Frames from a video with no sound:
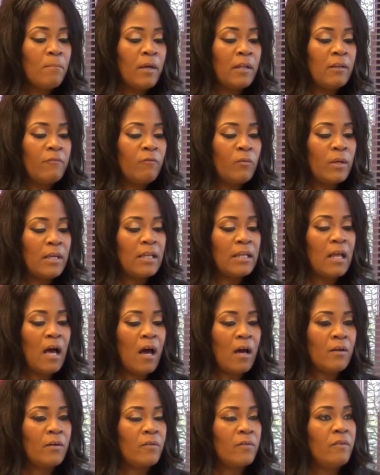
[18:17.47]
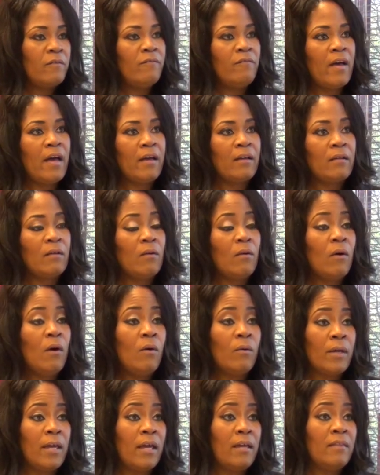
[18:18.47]
But if we can honor the fact,
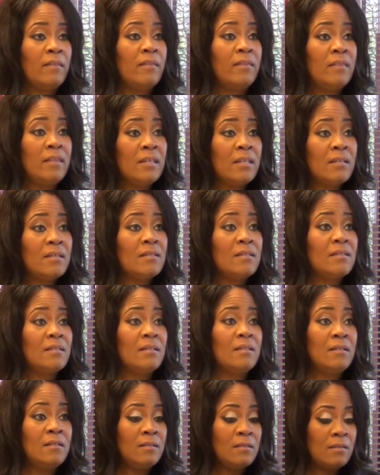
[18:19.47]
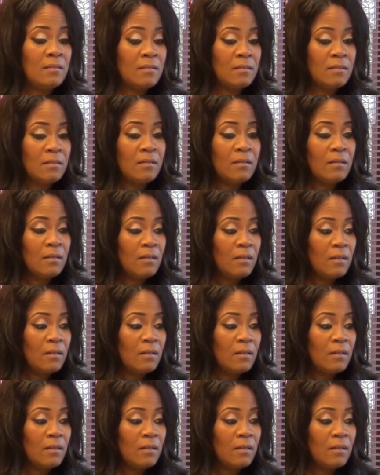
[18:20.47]
okay, this is